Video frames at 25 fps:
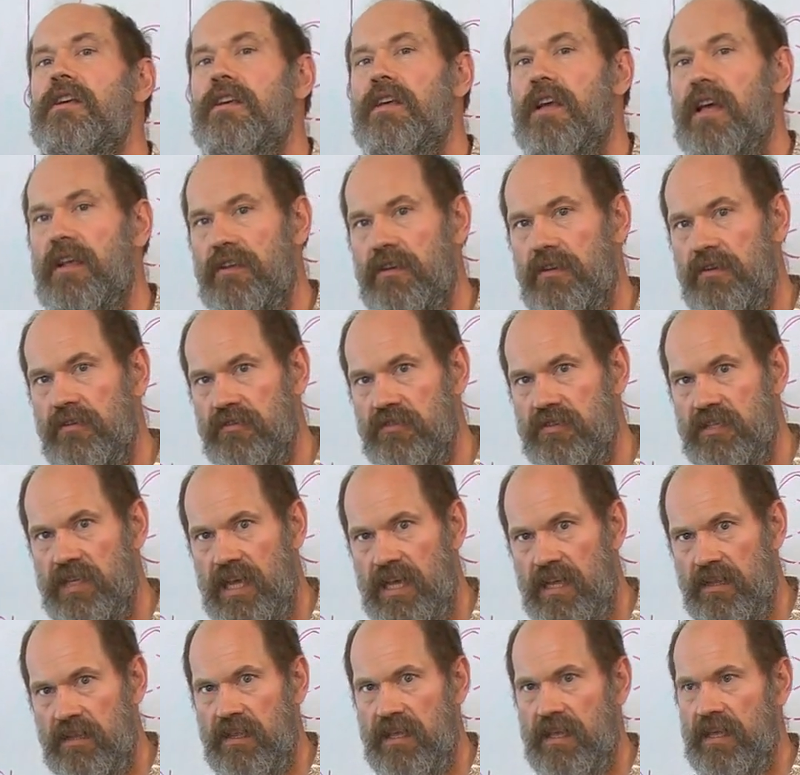And you
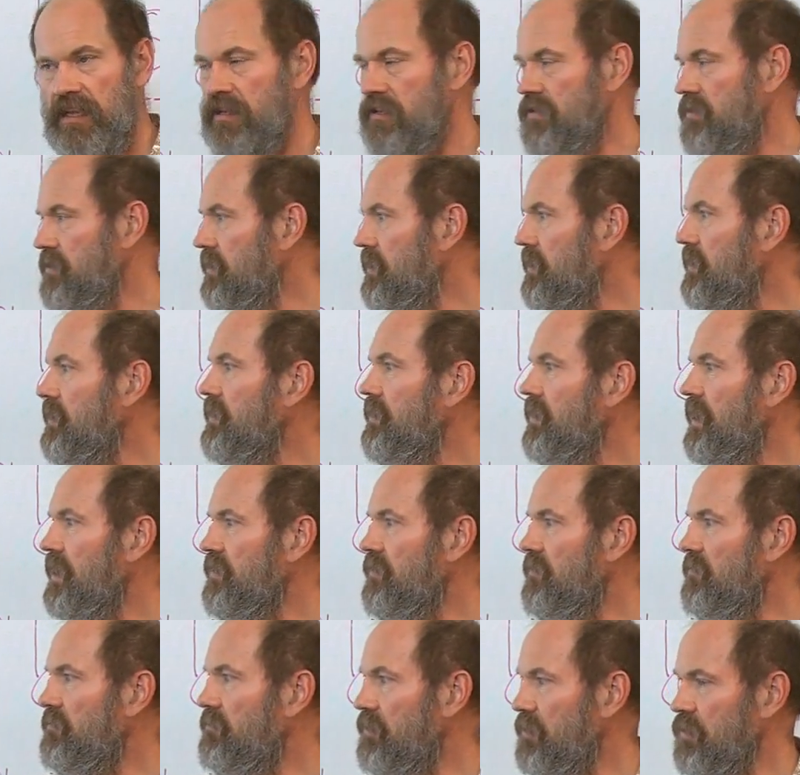understand things, and
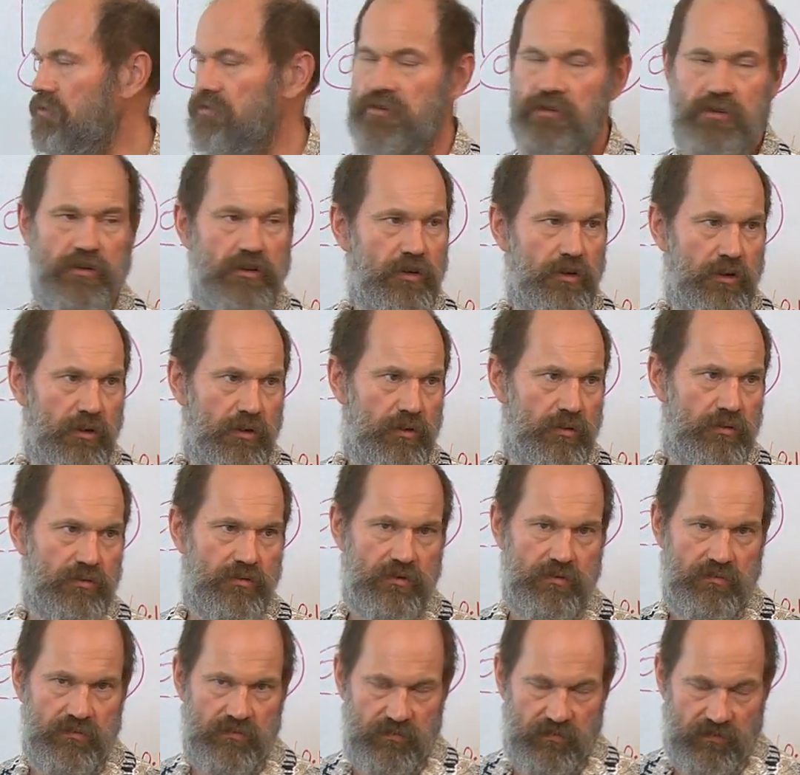you build the code,
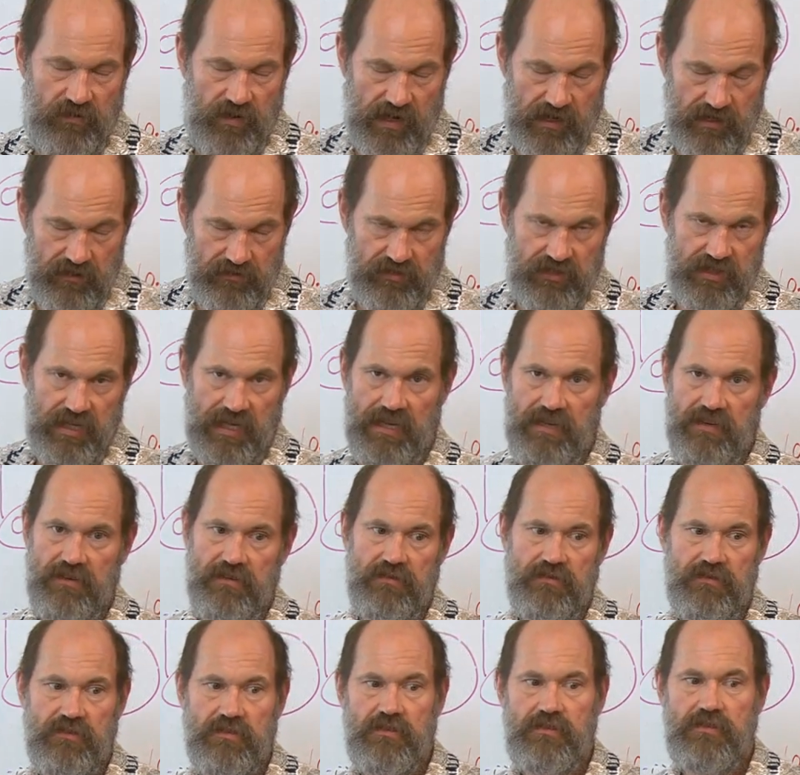you follow
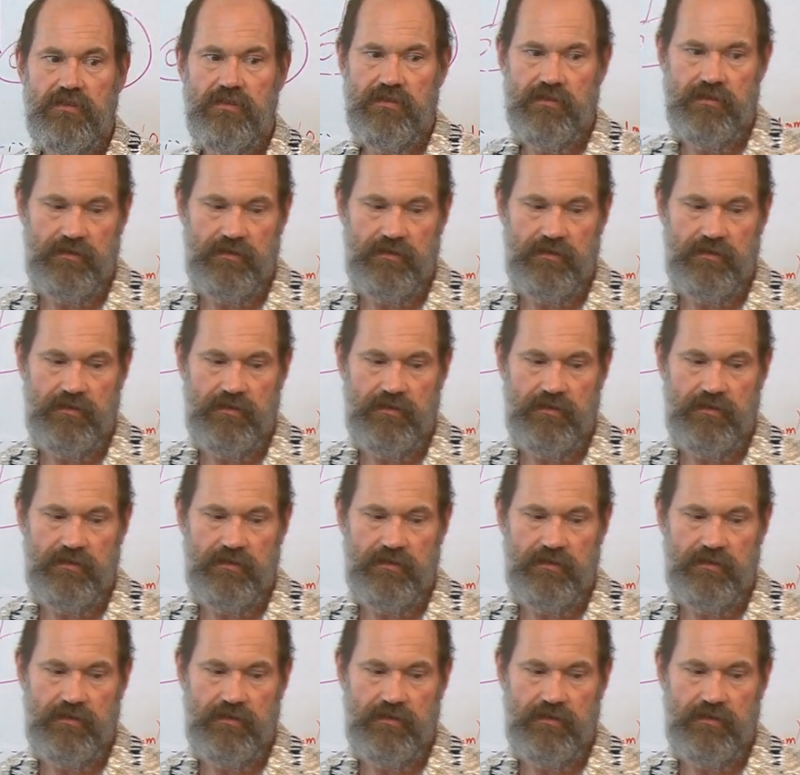standards.